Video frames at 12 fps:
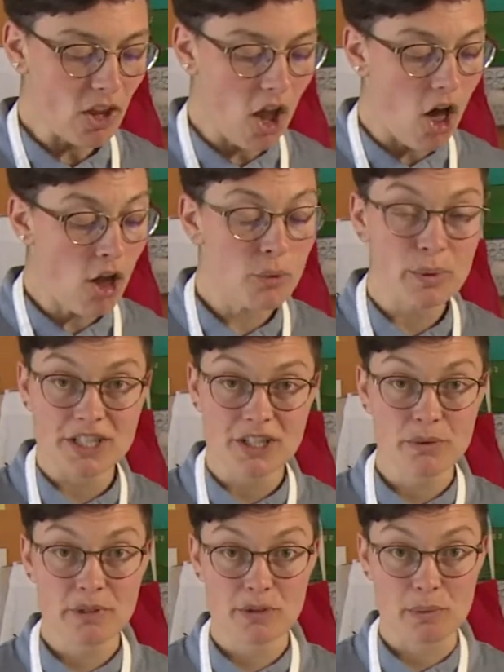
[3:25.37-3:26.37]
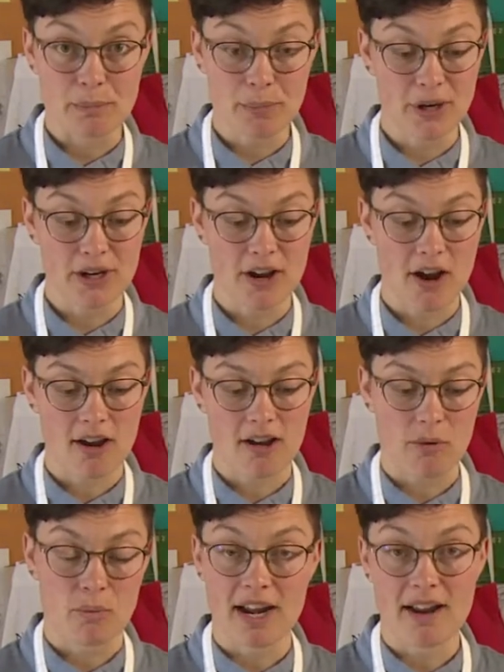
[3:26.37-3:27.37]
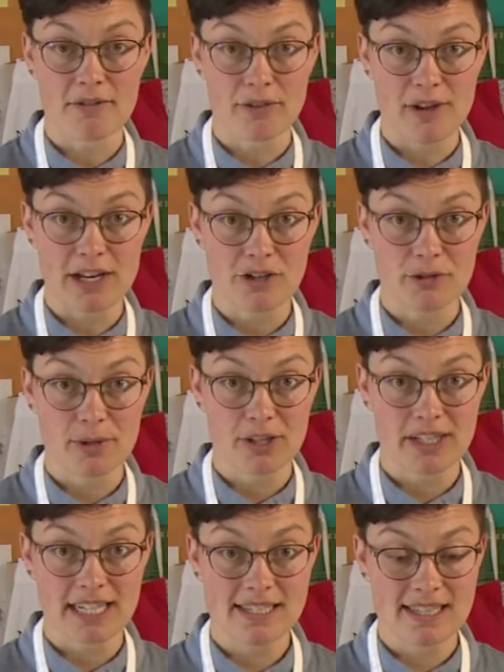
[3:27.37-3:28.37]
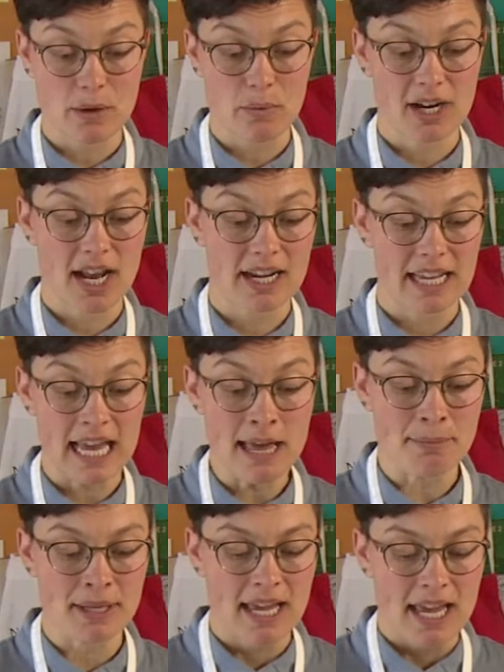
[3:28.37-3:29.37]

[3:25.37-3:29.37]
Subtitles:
all we do is we put whatever vegetable it is that we're cutting up